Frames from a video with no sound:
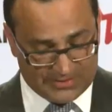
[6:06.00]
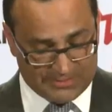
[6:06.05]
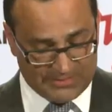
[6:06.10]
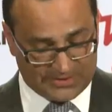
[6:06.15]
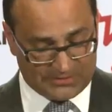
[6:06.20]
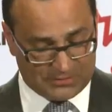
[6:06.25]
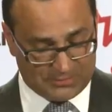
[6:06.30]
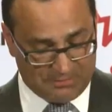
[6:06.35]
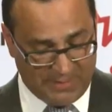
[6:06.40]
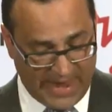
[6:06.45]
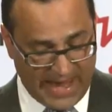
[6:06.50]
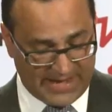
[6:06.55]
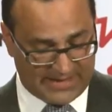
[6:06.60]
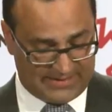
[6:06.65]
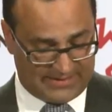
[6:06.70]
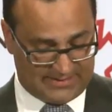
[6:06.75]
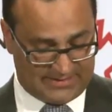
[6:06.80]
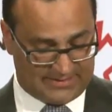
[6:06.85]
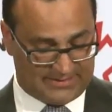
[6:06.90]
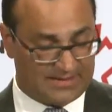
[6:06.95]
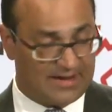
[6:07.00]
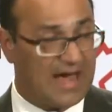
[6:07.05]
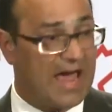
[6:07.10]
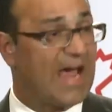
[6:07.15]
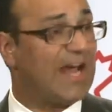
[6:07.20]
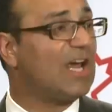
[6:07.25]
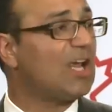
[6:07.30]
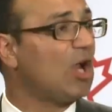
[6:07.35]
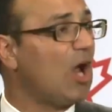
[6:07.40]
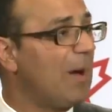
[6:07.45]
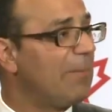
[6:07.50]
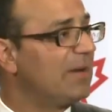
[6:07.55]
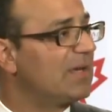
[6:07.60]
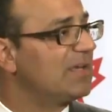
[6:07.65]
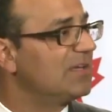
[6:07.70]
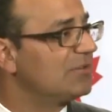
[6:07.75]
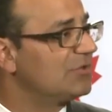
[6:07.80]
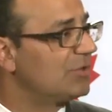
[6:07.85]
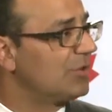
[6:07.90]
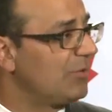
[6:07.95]
him expanding
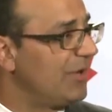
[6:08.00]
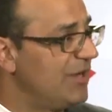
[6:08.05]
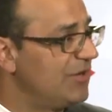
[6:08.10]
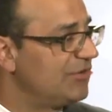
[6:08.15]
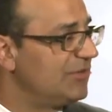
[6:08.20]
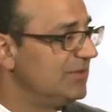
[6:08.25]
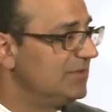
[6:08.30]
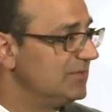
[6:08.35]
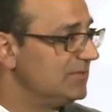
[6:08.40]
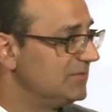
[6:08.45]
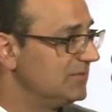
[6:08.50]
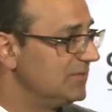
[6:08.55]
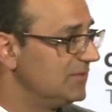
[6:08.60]
economic integration